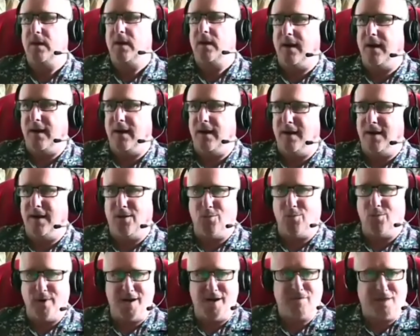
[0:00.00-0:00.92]

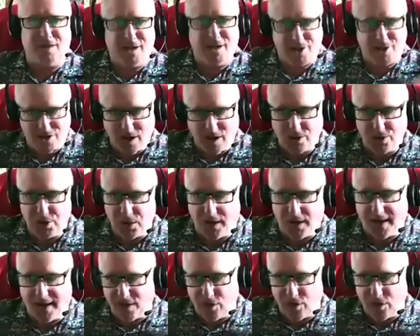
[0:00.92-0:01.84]
whatever their social
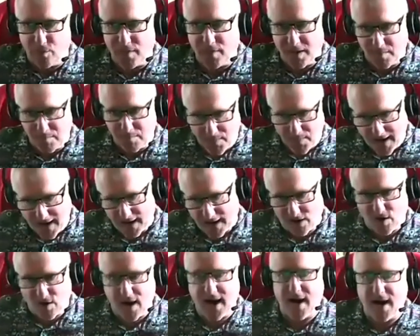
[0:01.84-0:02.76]
economic
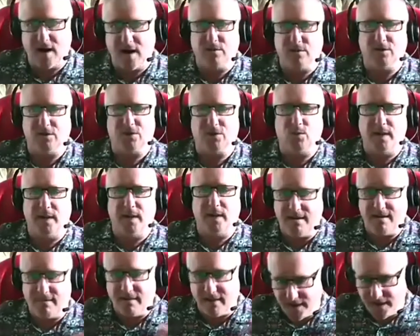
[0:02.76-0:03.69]
background,
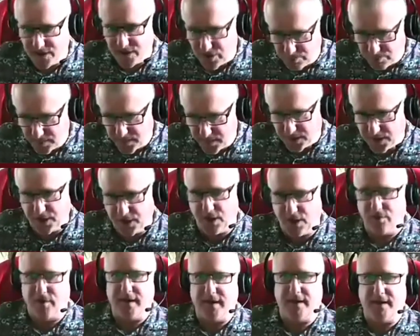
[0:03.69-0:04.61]
without an
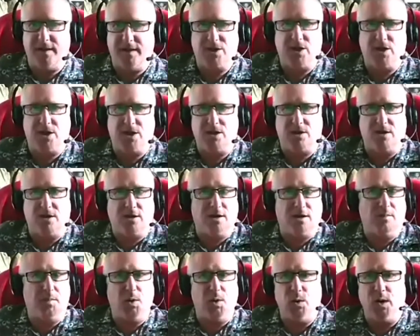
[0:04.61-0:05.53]
intermediary. This is the
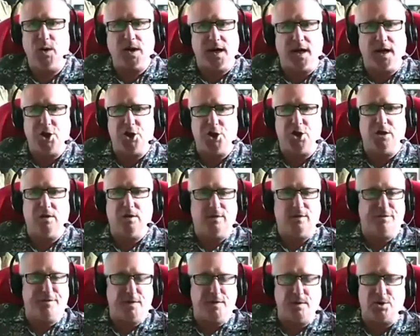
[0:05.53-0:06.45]
communication of the
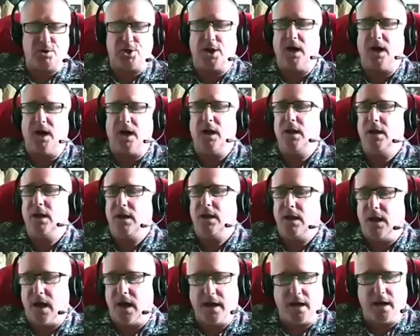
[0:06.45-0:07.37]
future.
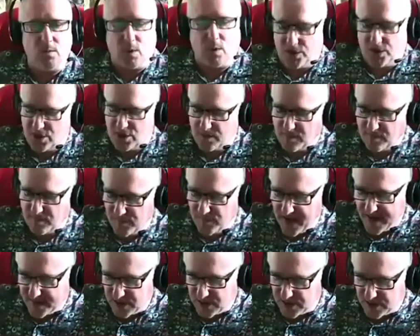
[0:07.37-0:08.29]
And I want some of that.